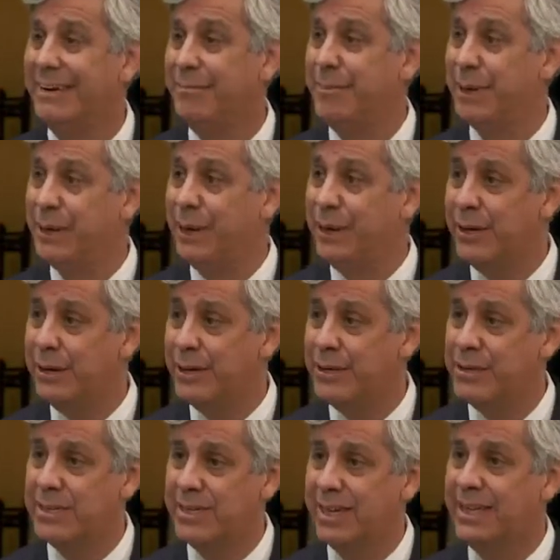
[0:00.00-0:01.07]

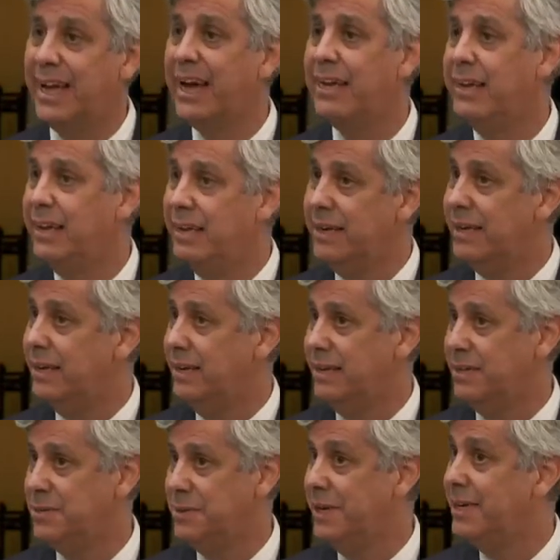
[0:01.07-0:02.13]
Because the tightening
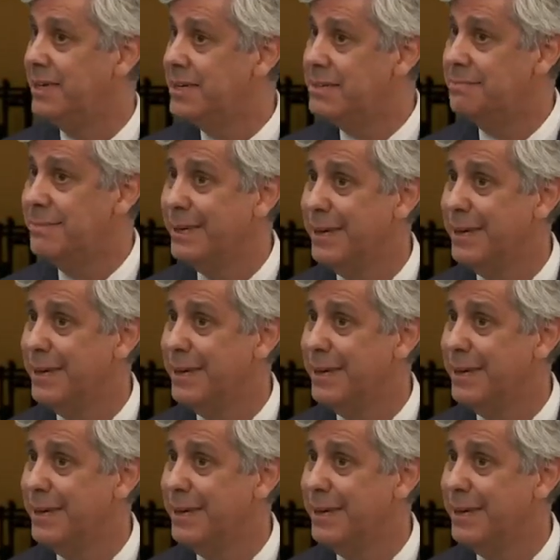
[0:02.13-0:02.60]
is with us.